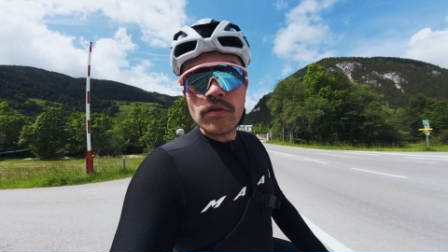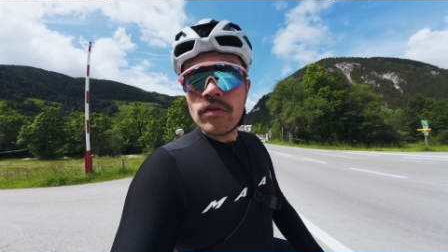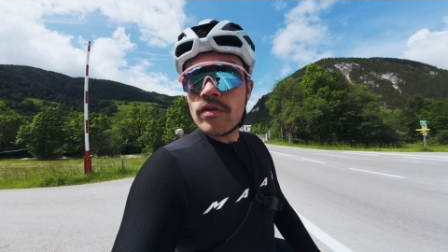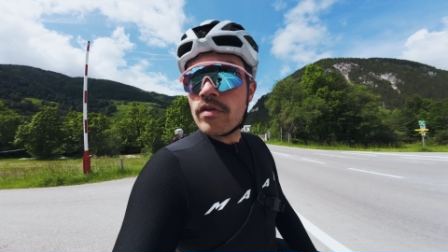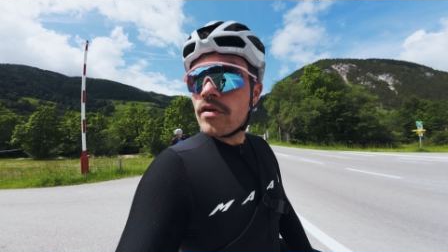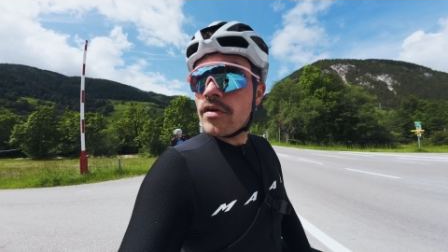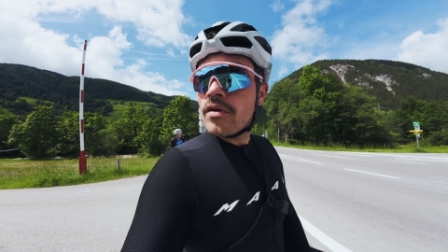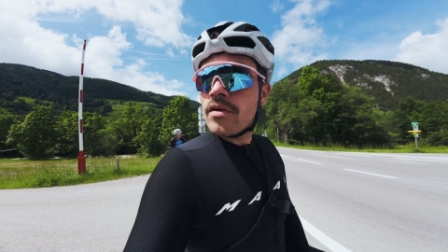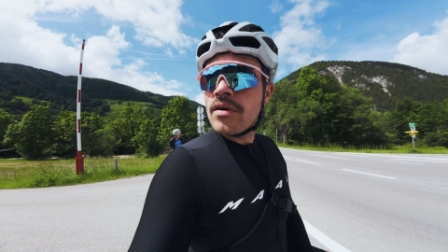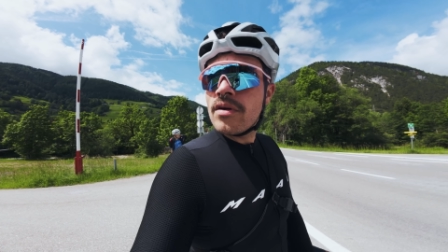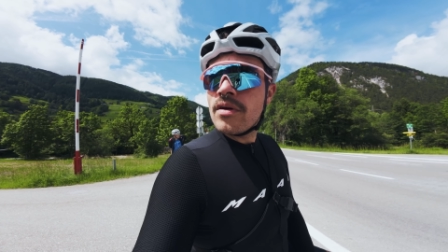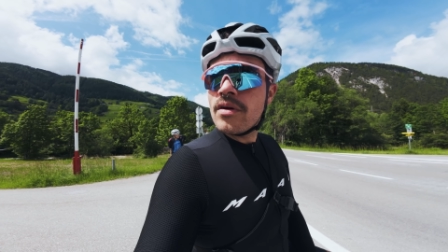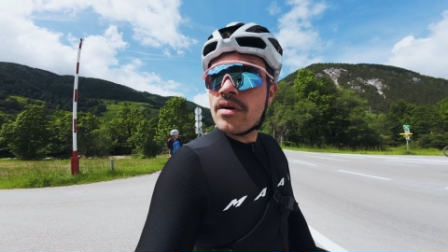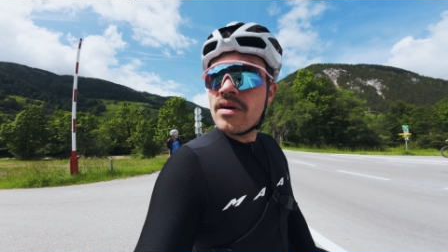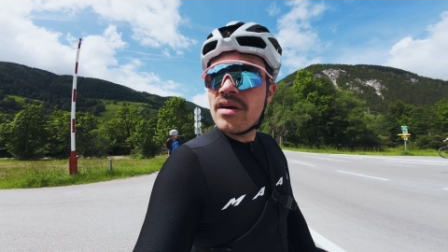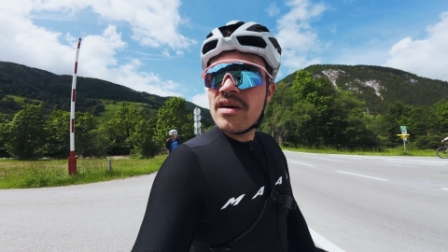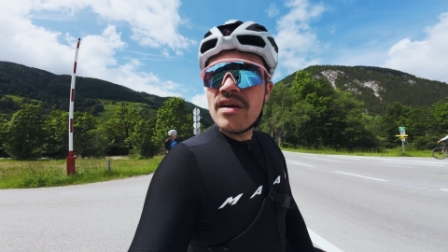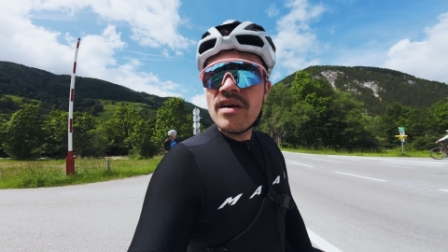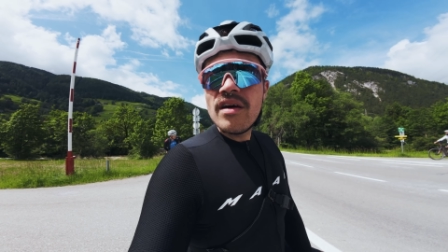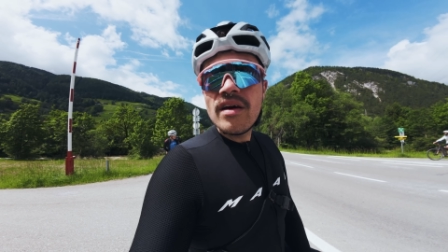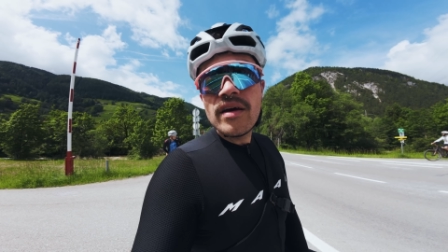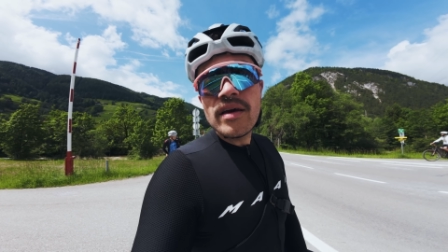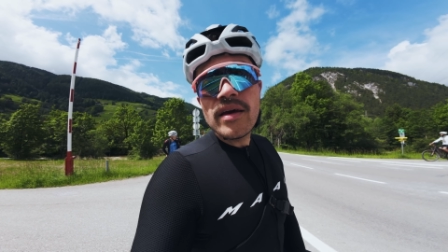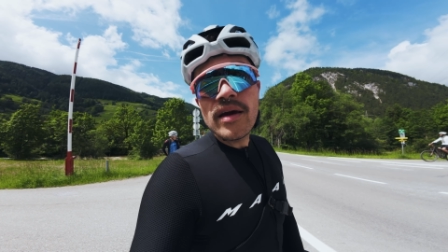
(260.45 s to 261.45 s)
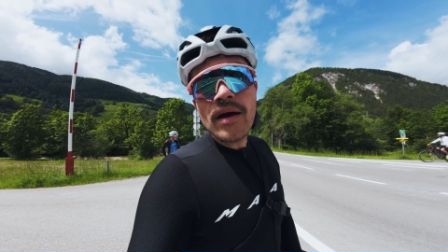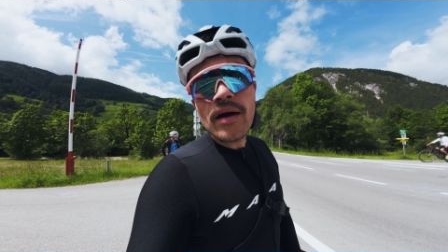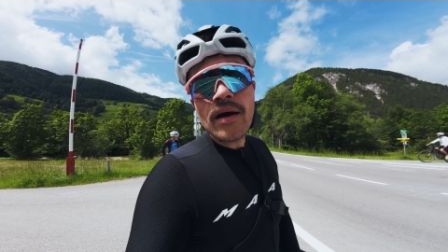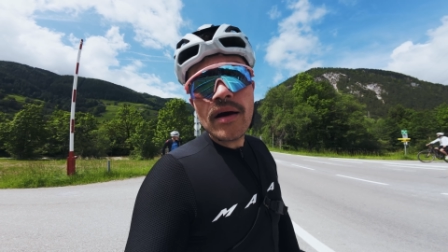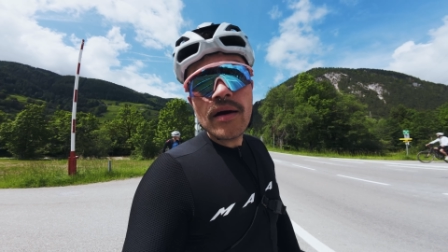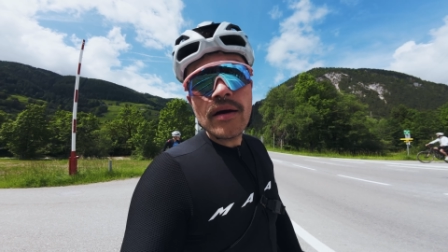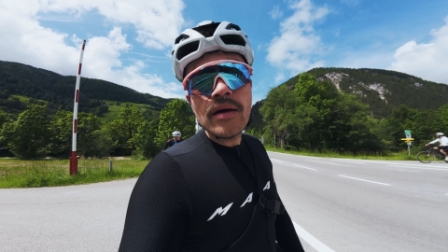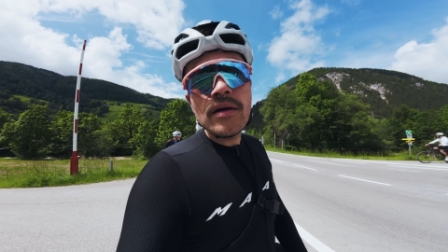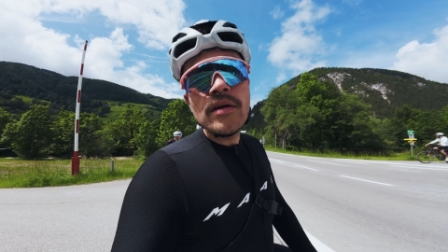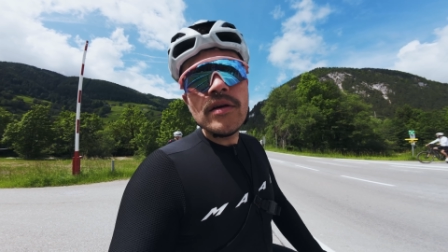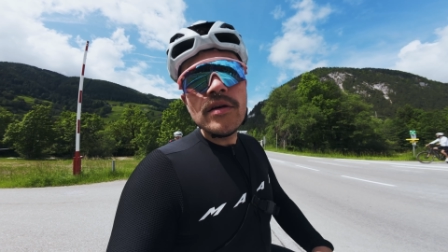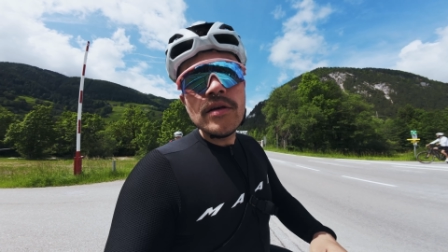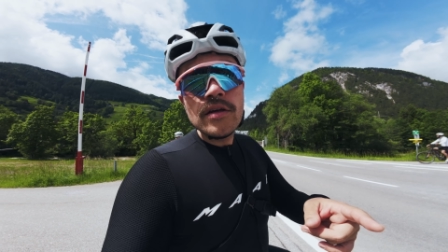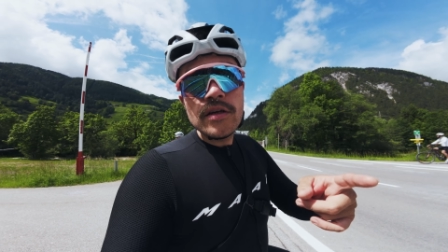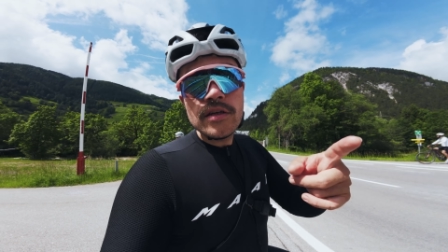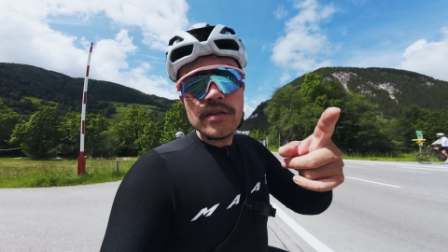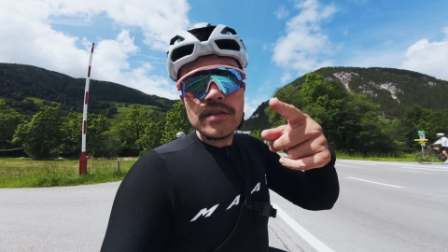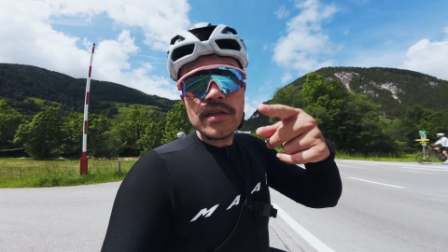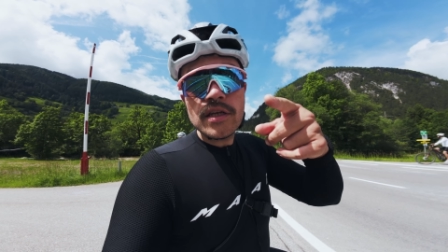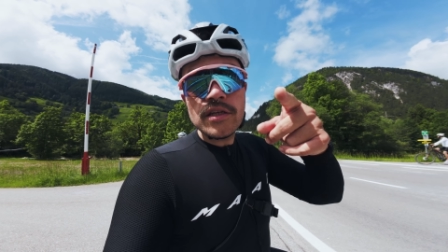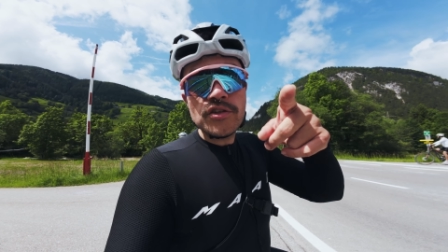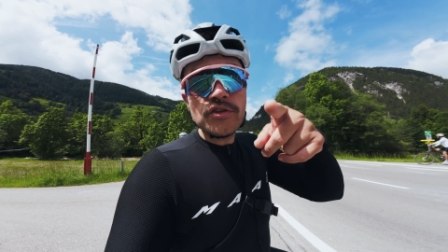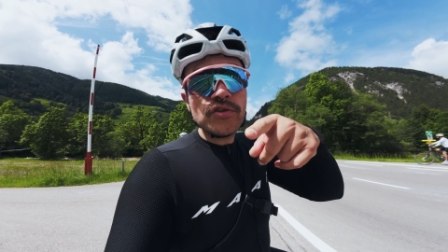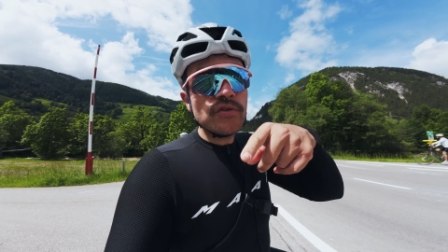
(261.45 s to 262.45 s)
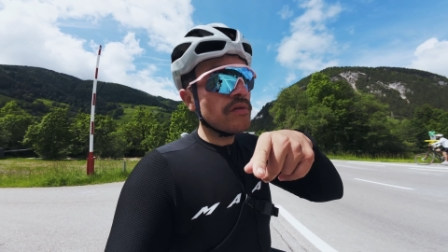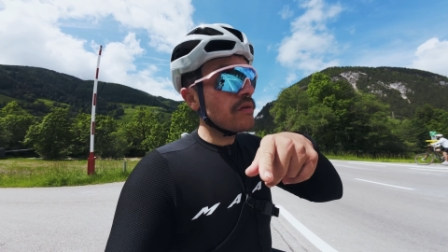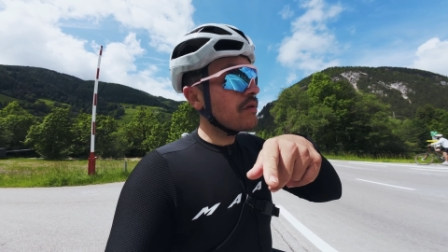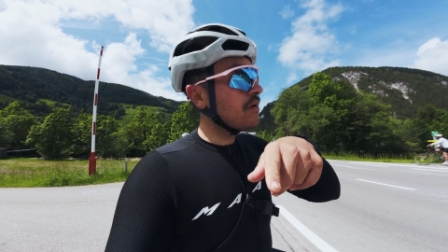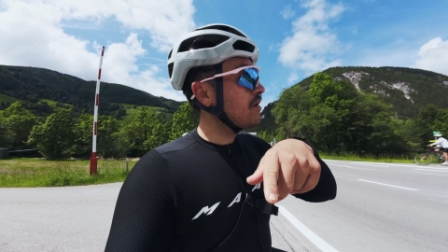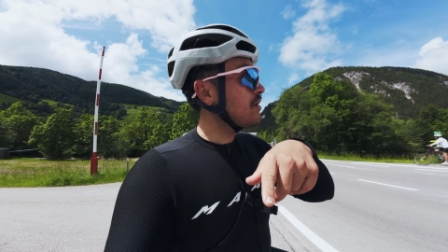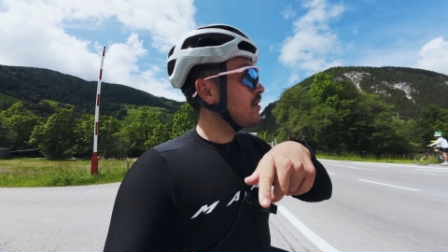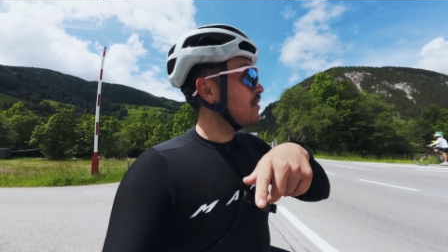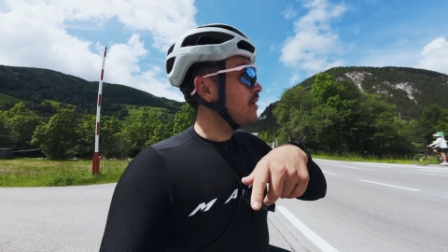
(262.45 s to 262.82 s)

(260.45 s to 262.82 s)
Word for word: So yeah, stay tuned.